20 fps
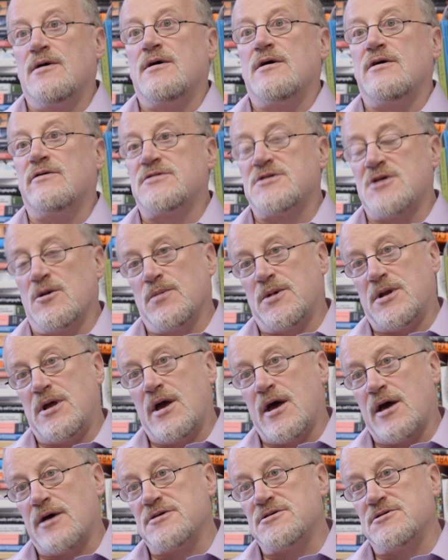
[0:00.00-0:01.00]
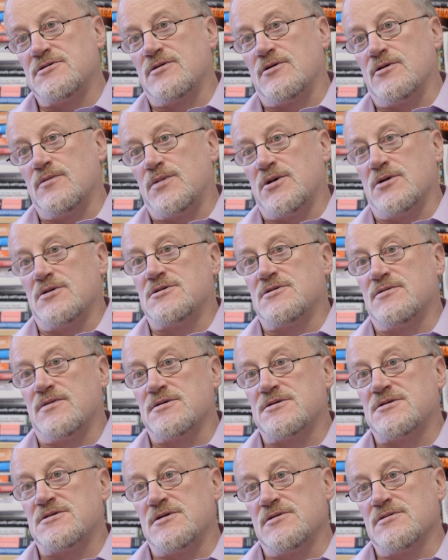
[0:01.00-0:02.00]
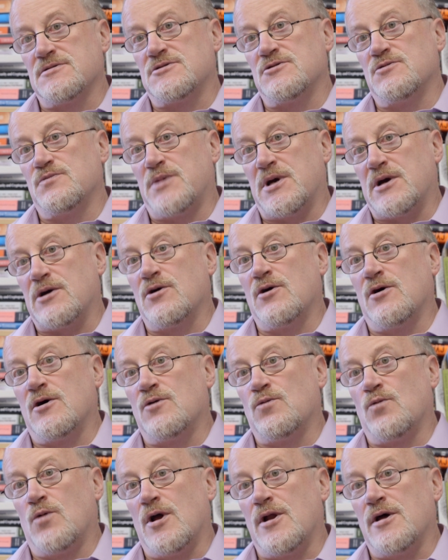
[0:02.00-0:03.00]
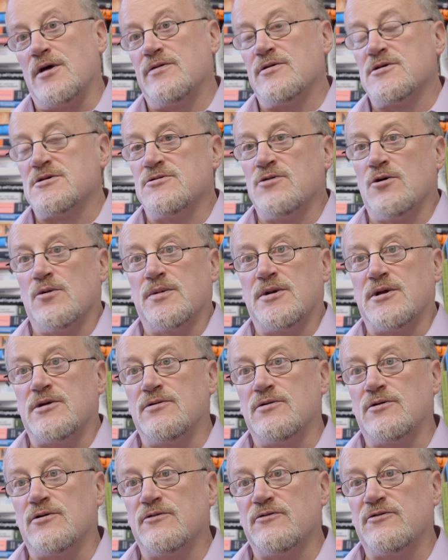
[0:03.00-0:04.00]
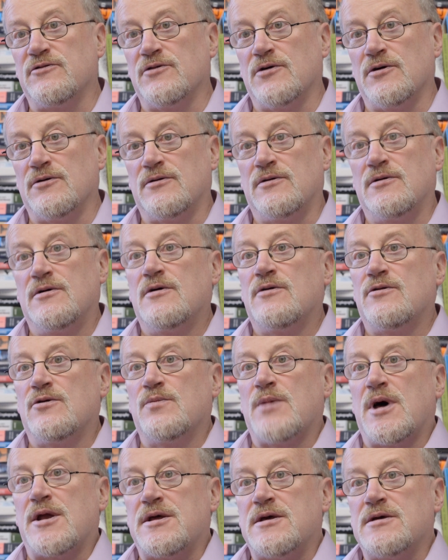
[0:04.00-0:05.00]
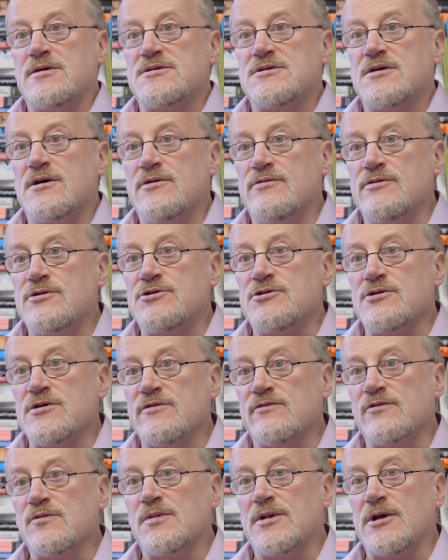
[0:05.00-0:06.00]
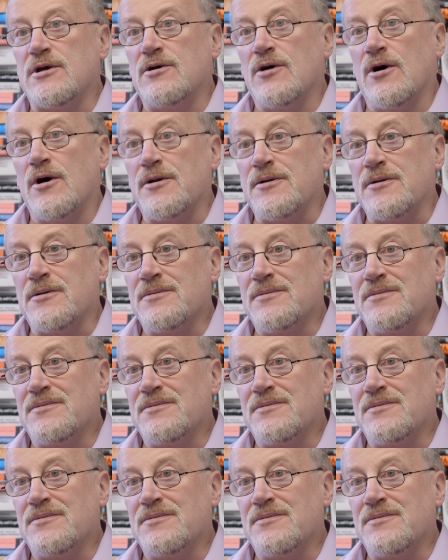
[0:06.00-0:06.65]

If somebody hacks your computer and steals your Bitcoin wallet, there's nobody you can phone. The money is irretrievably gone.